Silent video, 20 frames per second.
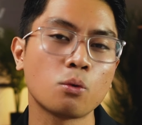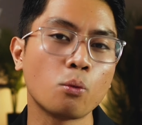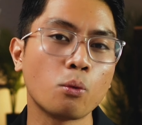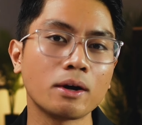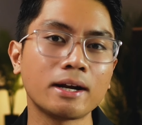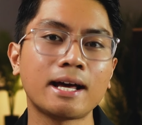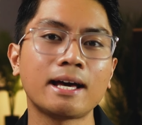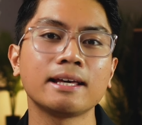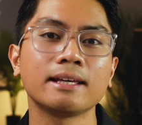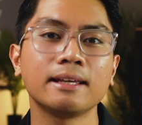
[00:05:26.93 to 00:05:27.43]

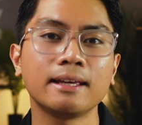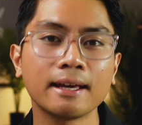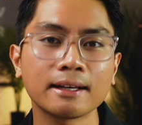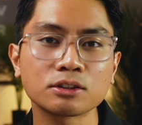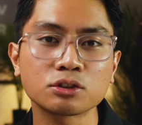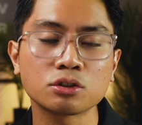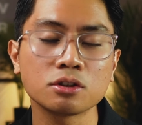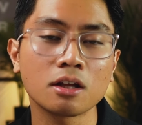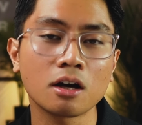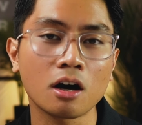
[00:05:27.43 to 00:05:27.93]
When I
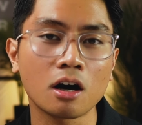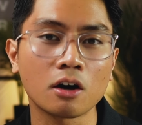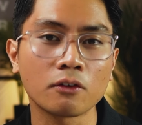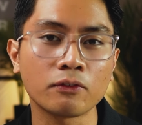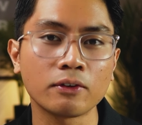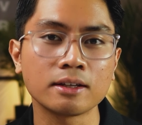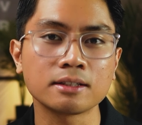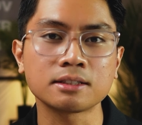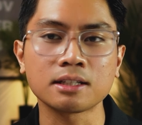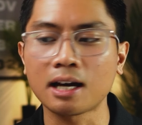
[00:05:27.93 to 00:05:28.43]
get to the
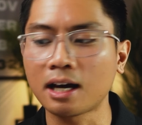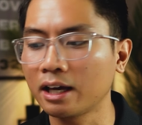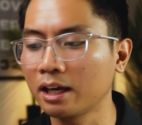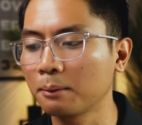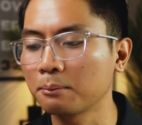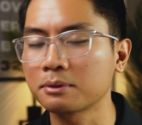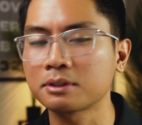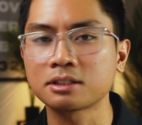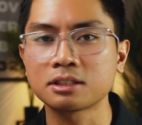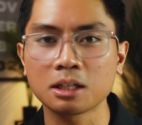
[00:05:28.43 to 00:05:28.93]
office, I
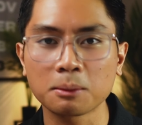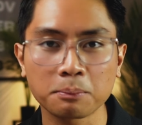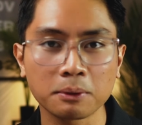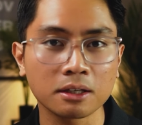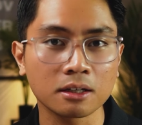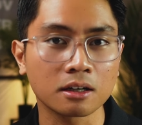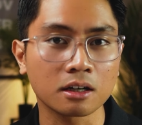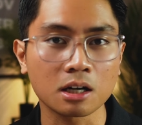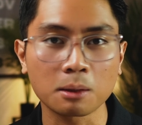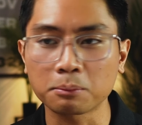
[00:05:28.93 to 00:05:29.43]
am
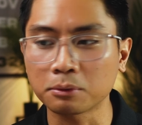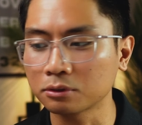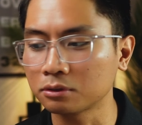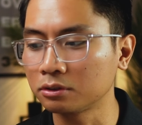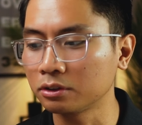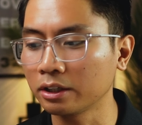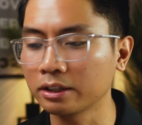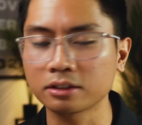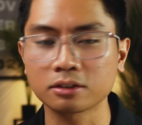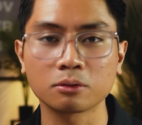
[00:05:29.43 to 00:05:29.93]
sipping a couple of
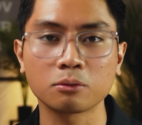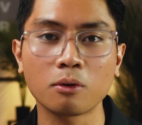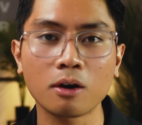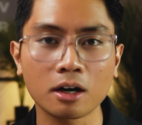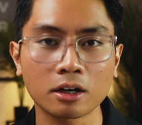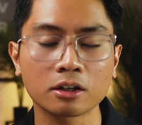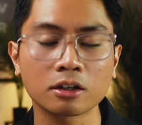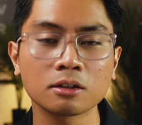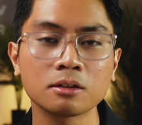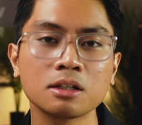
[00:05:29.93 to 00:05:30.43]
drinks of
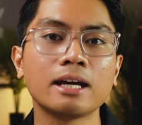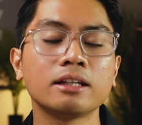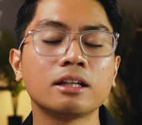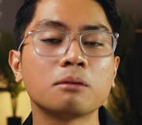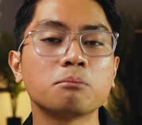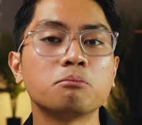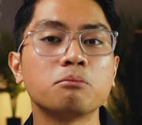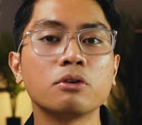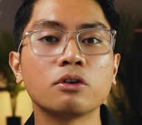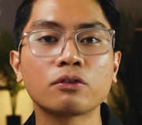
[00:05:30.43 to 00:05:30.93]
water. And
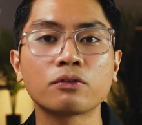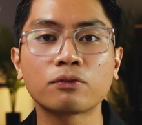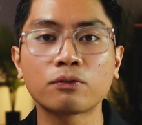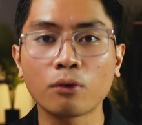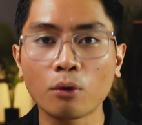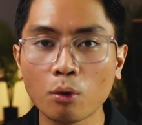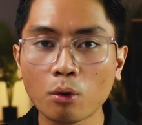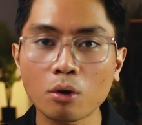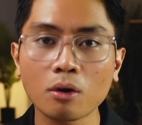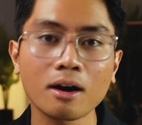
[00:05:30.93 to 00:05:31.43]
then
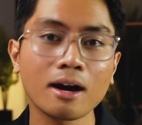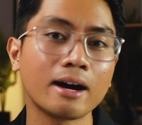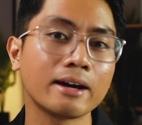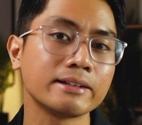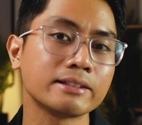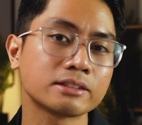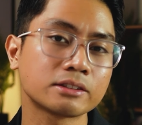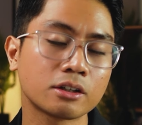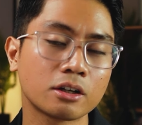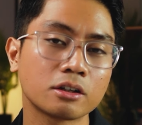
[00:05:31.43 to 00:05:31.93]
before I
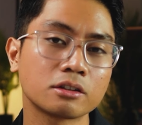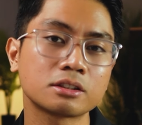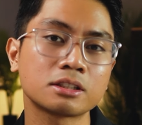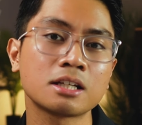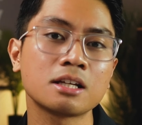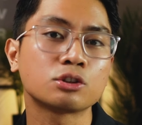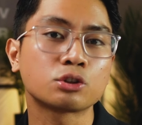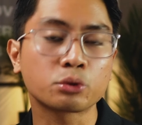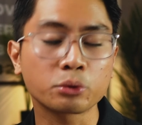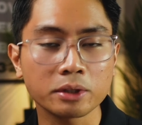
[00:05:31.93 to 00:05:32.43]

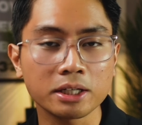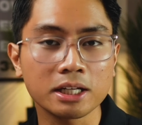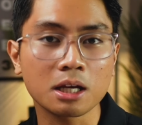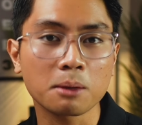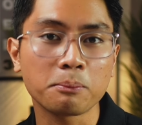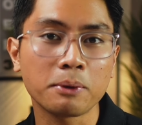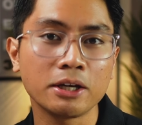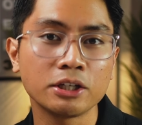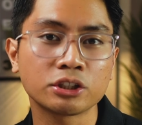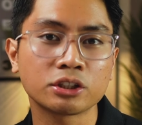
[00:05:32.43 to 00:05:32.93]
start treating a
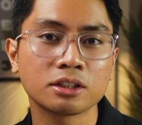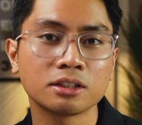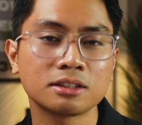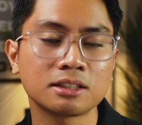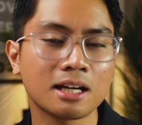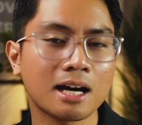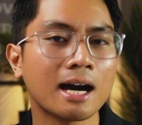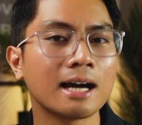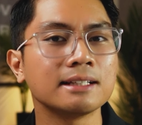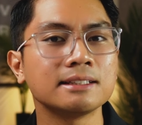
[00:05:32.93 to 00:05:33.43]

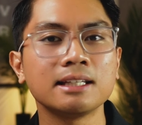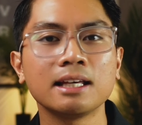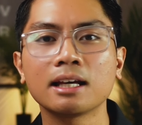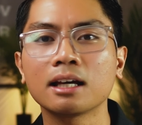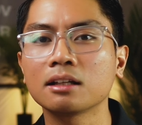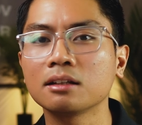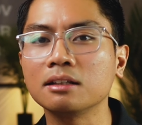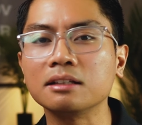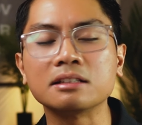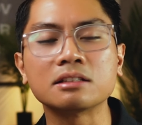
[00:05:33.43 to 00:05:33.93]
patient, I take
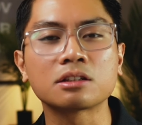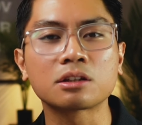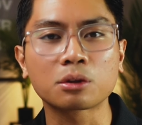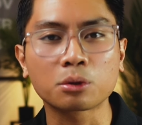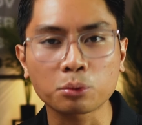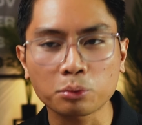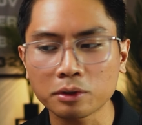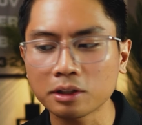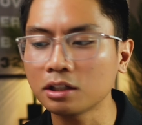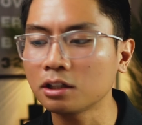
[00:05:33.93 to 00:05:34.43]
at least
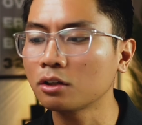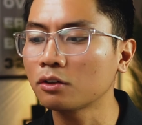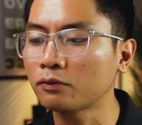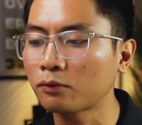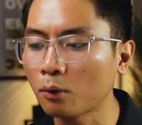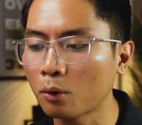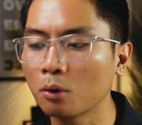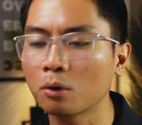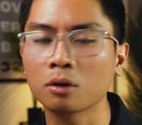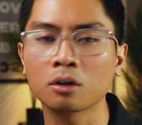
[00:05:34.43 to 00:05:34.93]
three to
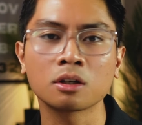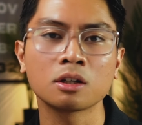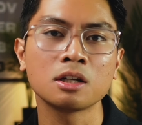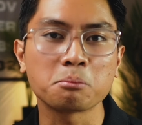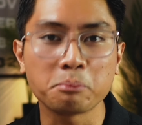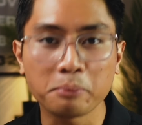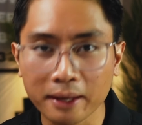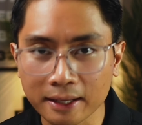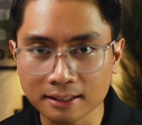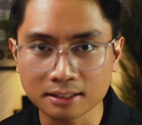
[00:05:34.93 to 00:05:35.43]
four
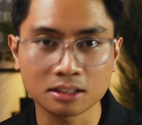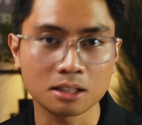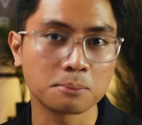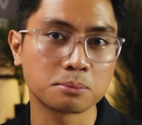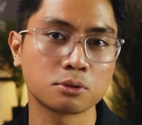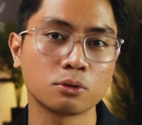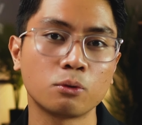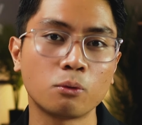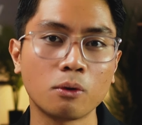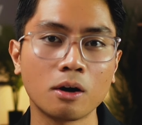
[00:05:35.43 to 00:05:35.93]
big
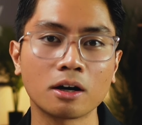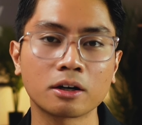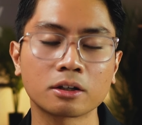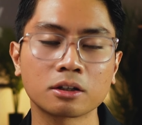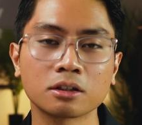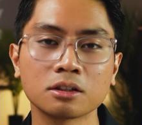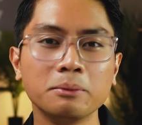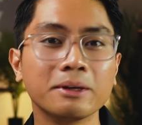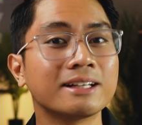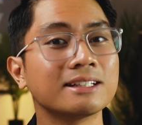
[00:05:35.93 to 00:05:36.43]
sips of
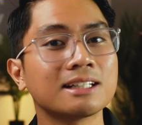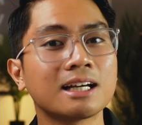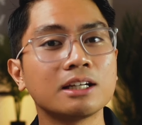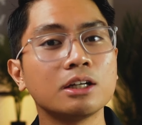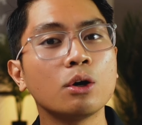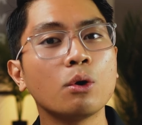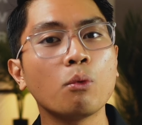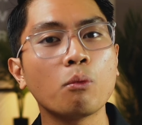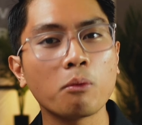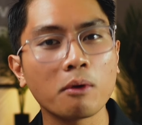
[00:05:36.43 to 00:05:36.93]
water, because I
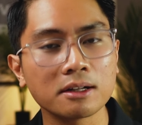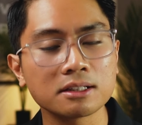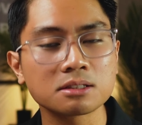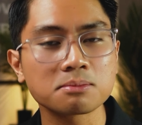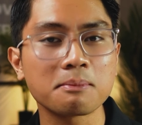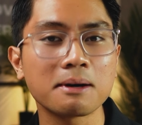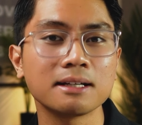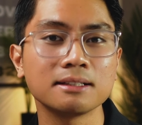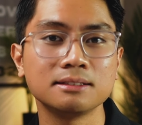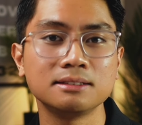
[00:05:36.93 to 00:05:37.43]
know
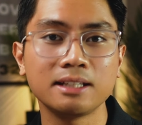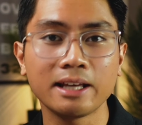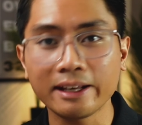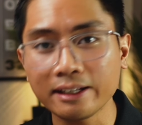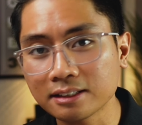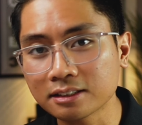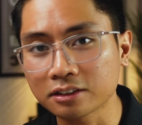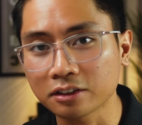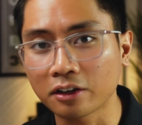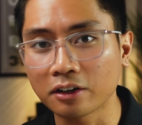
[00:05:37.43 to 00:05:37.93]
once my
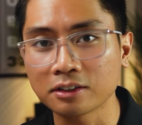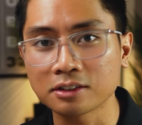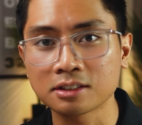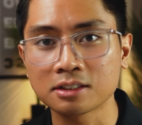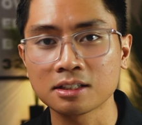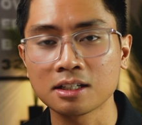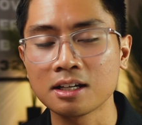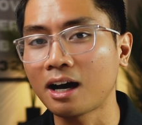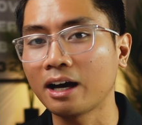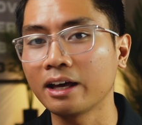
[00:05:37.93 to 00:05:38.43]
day
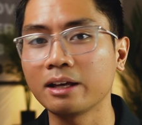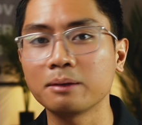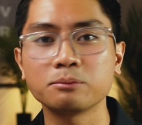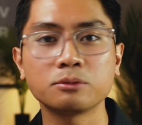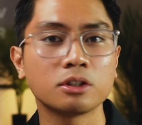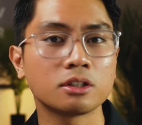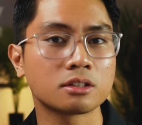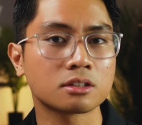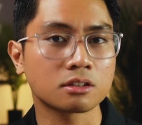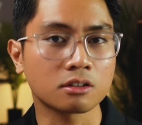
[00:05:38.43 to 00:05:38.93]
starts, I am
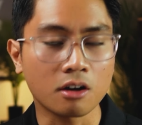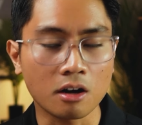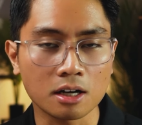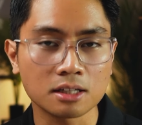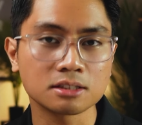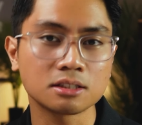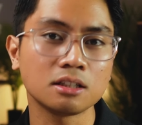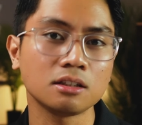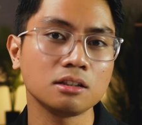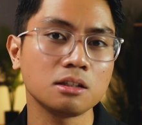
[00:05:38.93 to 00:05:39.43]
just
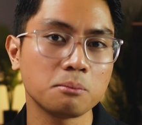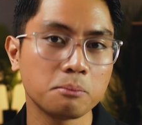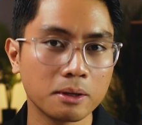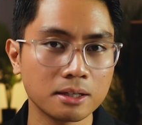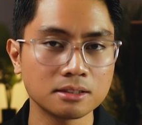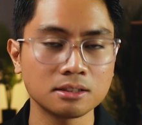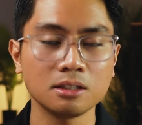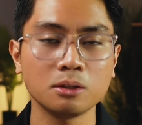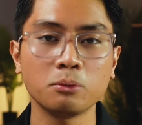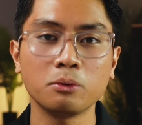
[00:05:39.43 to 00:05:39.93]
constantly
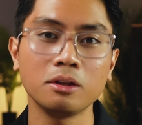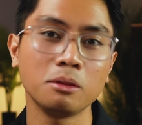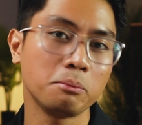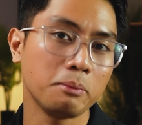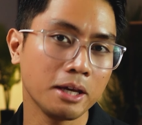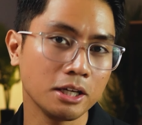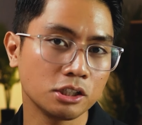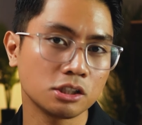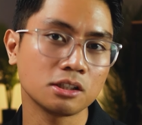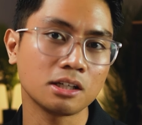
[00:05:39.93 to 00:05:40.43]
busy with
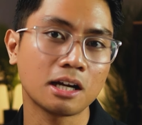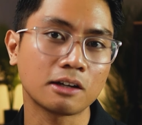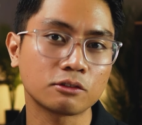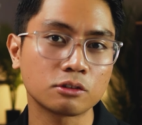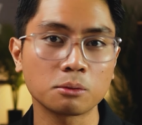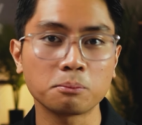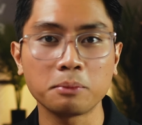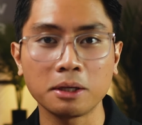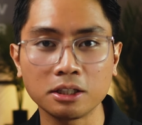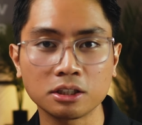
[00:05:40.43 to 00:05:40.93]
patient
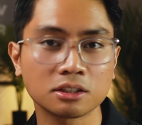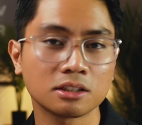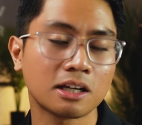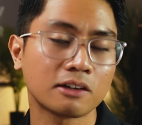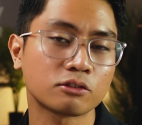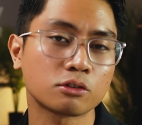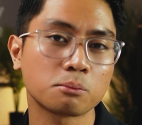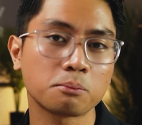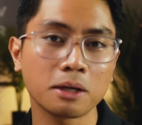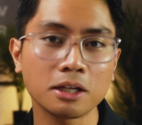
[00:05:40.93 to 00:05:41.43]
after patient
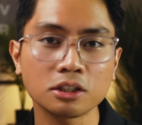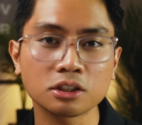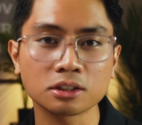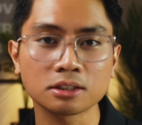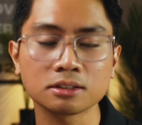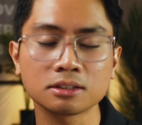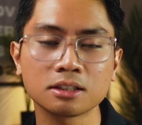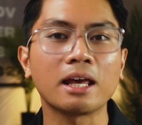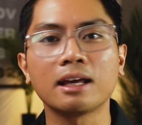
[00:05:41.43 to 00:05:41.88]
after patient.